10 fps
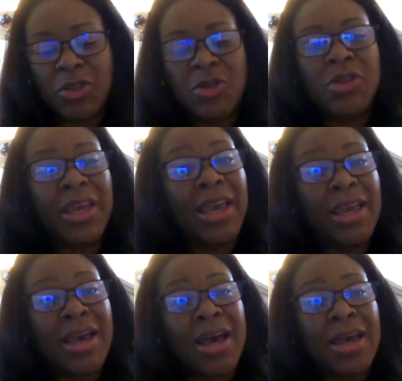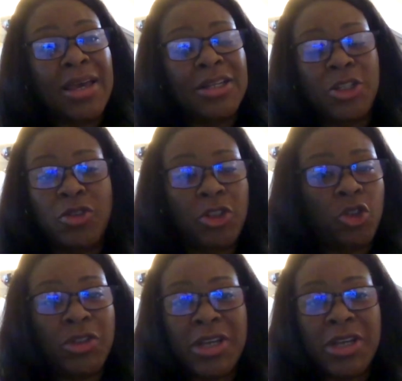using AI to
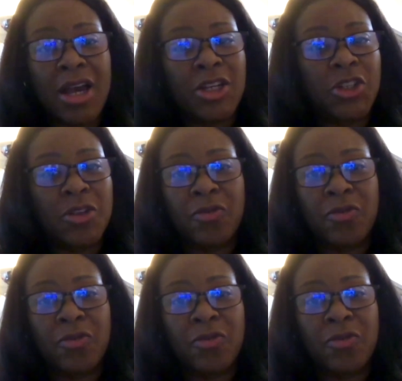triage the